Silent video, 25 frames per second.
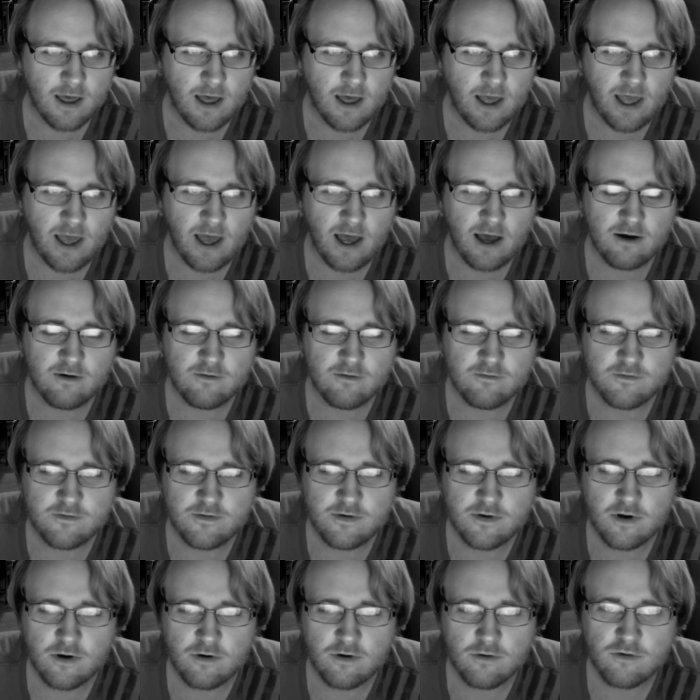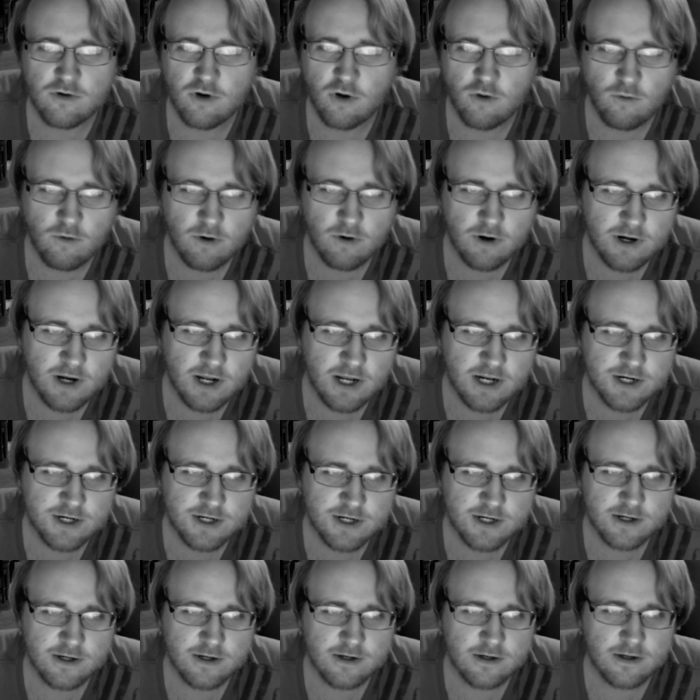I have no
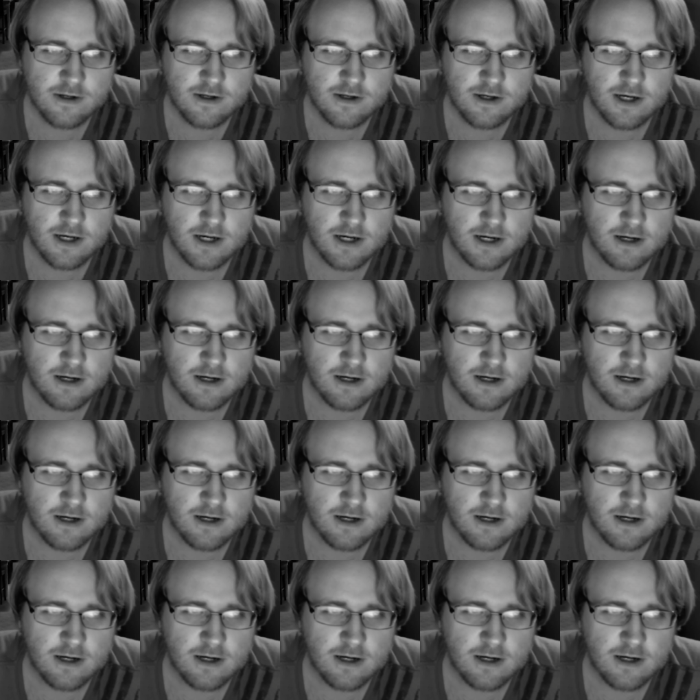coordination.